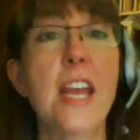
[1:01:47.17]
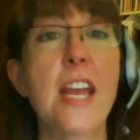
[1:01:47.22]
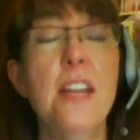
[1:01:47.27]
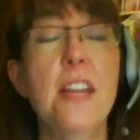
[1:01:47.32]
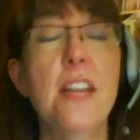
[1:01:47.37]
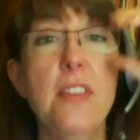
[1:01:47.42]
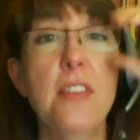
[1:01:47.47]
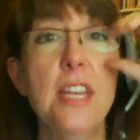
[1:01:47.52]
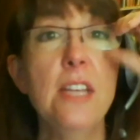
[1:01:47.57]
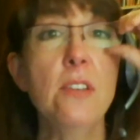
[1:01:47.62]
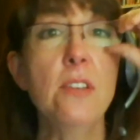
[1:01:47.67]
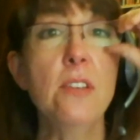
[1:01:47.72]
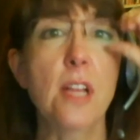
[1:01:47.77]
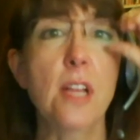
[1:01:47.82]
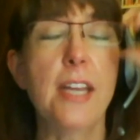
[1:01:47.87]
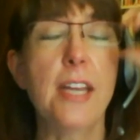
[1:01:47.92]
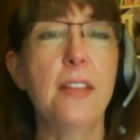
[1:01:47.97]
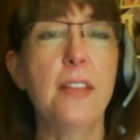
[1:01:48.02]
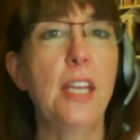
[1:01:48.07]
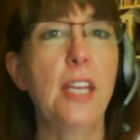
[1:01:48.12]
And things
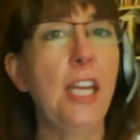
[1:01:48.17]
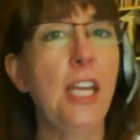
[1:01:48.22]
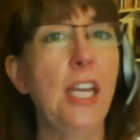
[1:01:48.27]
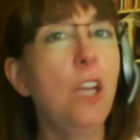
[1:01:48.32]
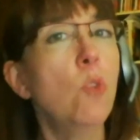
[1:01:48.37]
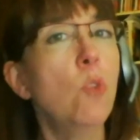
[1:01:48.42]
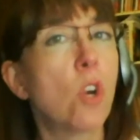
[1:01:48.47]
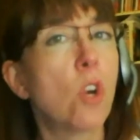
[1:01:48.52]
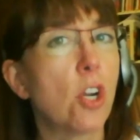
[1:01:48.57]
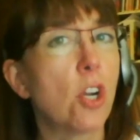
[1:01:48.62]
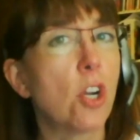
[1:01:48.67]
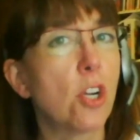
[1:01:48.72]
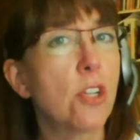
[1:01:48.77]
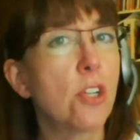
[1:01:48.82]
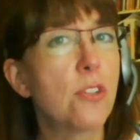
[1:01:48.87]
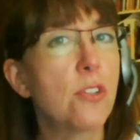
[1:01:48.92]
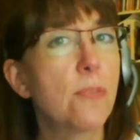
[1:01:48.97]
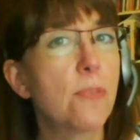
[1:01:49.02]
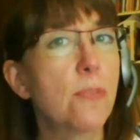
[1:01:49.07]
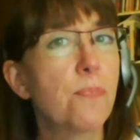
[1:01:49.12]
like the
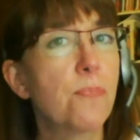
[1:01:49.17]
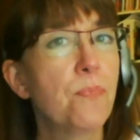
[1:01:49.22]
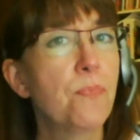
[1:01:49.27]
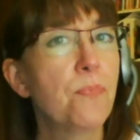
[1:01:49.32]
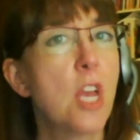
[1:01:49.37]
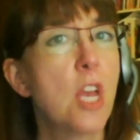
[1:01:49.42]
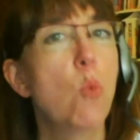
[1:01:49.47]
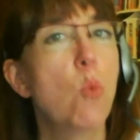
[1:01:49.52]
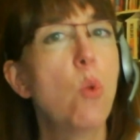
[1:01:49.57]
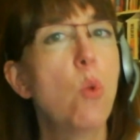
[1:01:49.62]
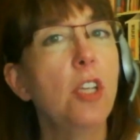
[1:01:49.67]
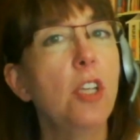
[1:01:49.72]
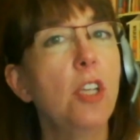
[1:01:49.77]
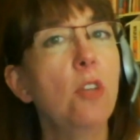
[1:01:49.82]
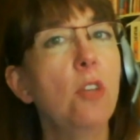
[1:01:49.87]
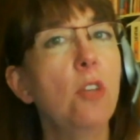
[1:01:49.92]
keywords, what you learn